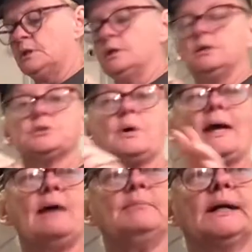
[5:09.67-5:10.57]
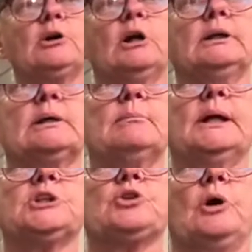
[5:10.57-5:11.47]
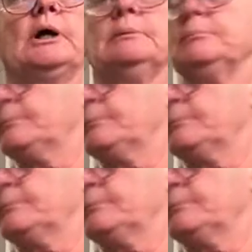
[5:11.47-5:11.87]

So I have my garlic in my jar.